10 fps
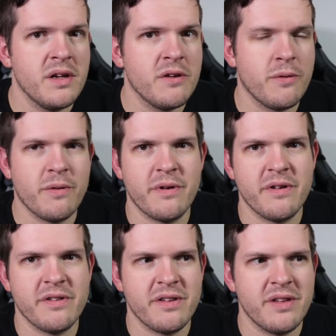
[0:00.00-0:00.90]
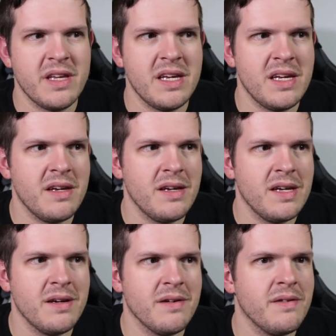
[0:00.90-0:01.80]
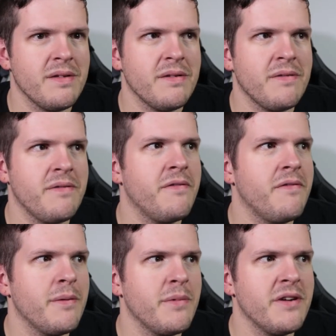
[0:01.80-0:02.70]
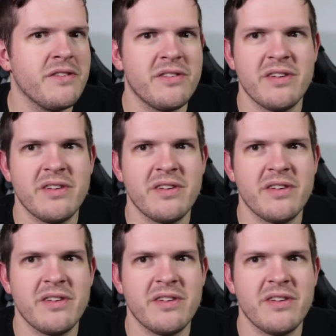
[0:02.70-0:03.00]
towards the feminists